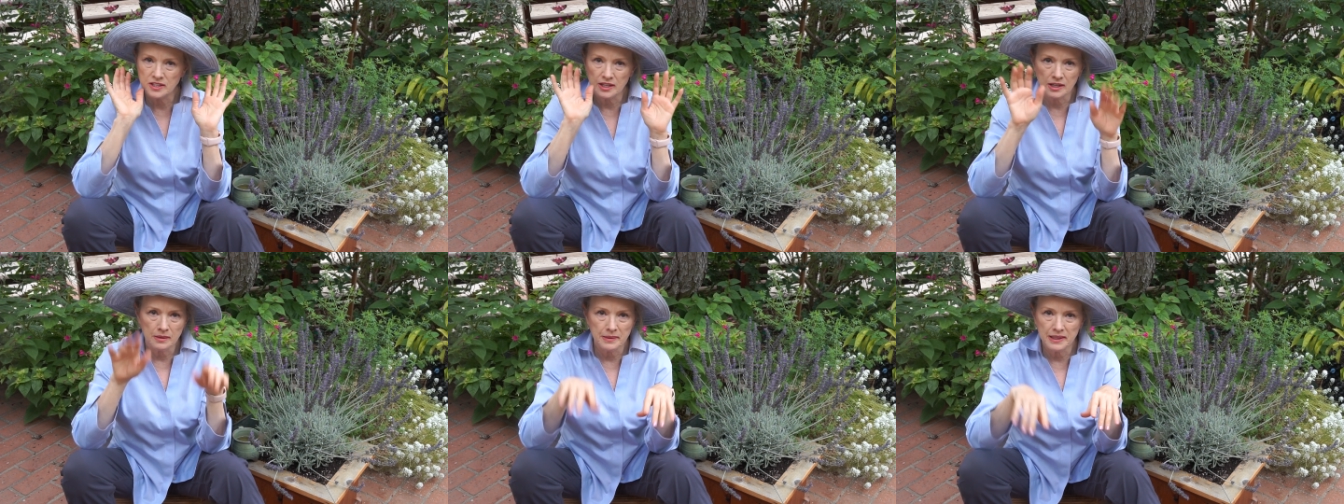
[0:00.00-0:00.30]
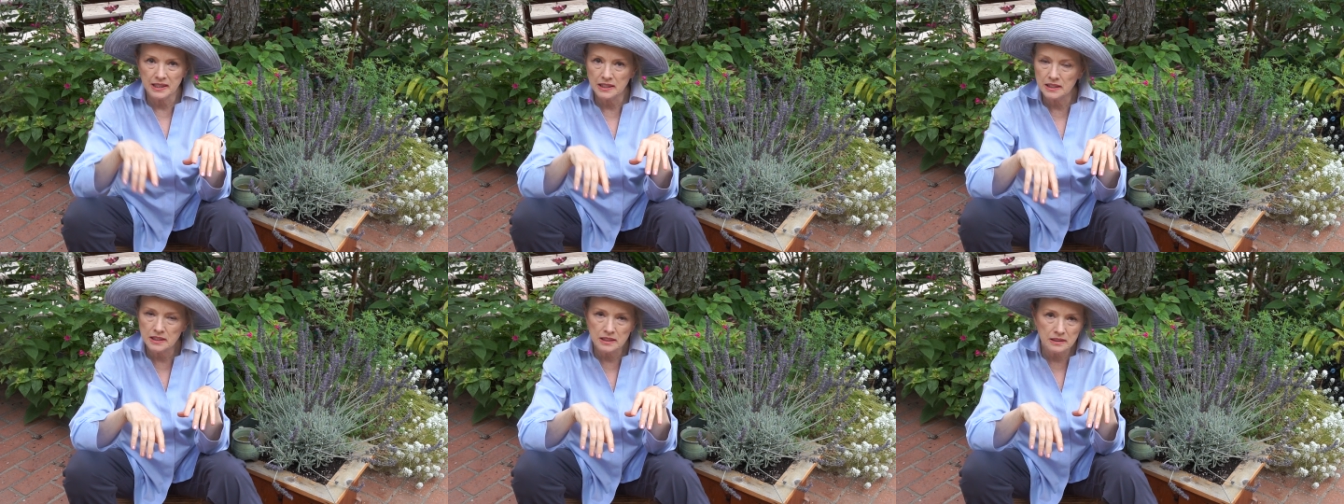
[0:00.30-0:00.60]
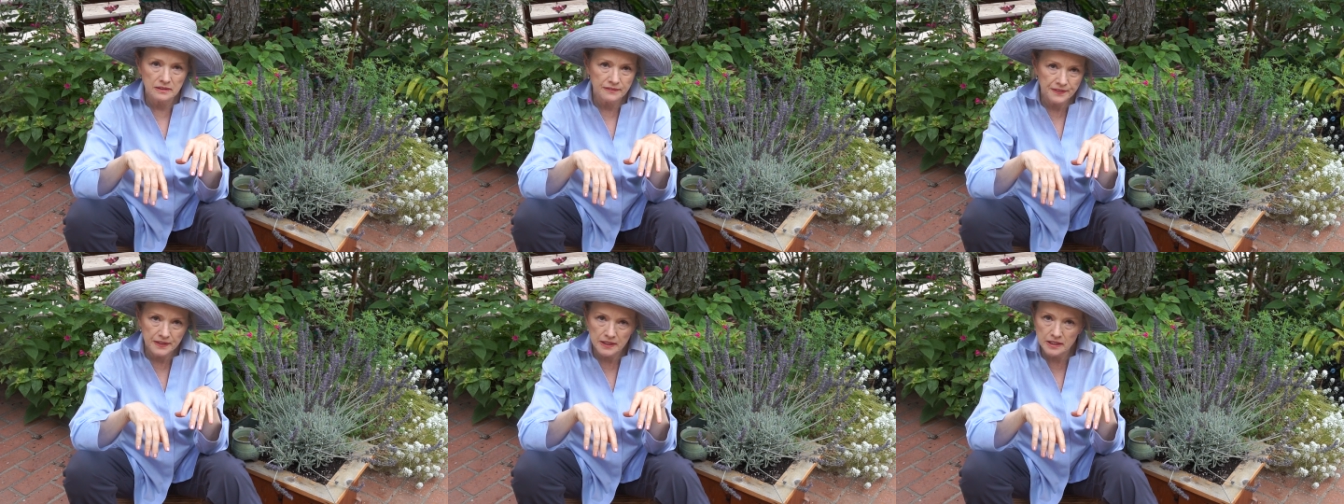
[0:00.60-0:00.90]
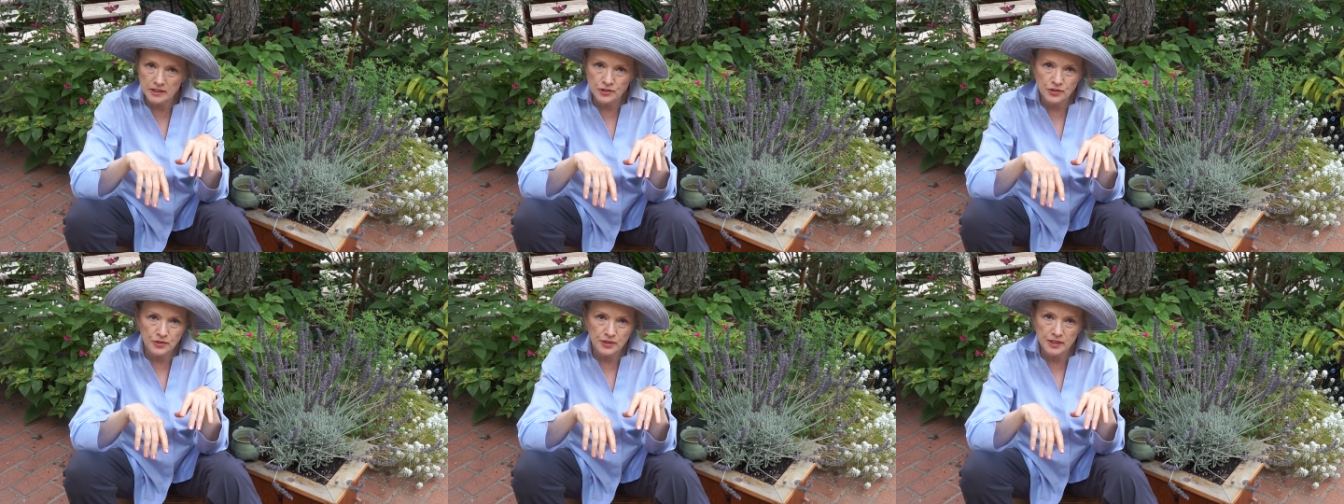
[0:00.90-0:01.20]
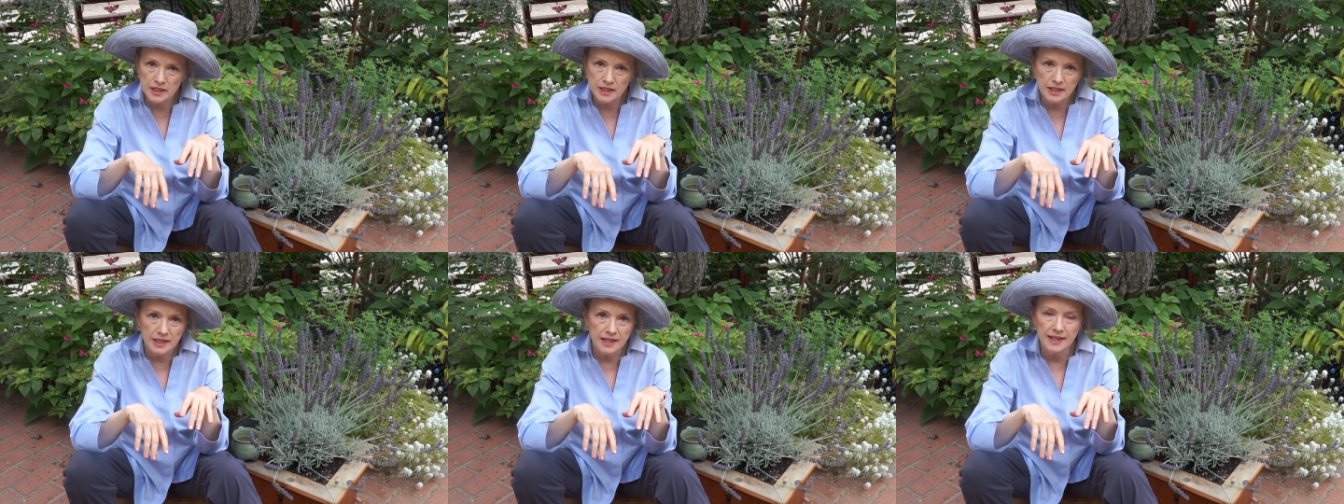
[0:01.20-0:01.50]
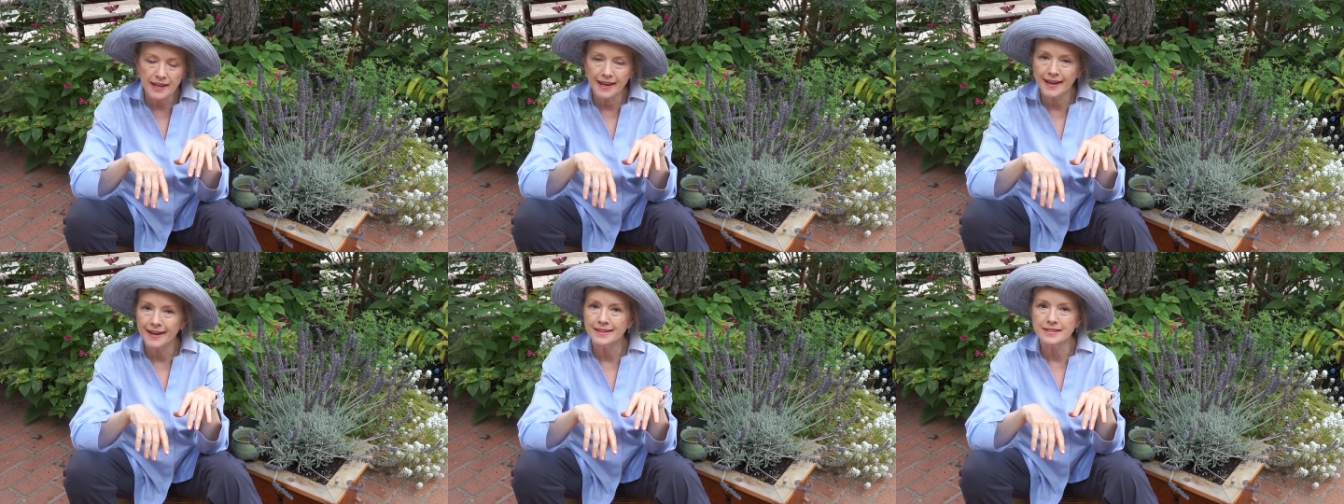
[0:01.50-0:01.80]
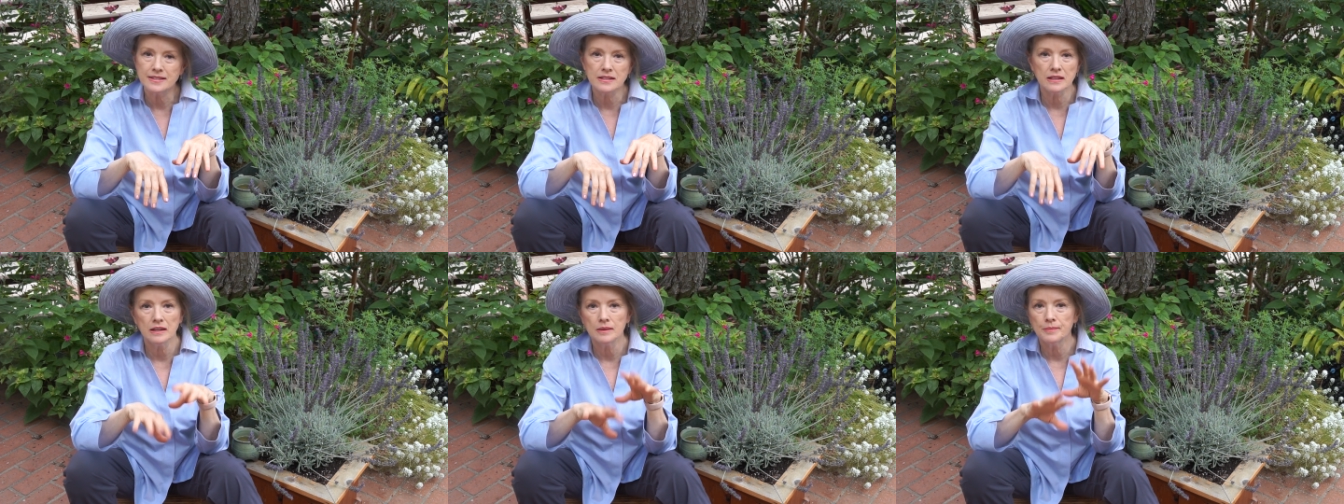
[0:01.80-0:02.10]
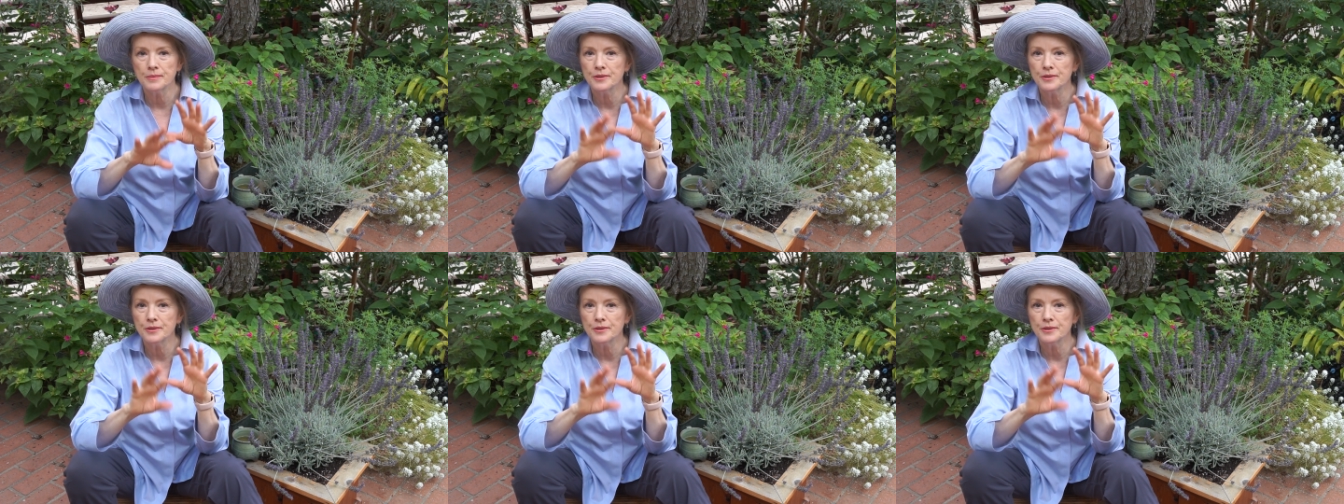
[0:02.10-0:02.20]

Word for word: going to be a little fig tree and it's going to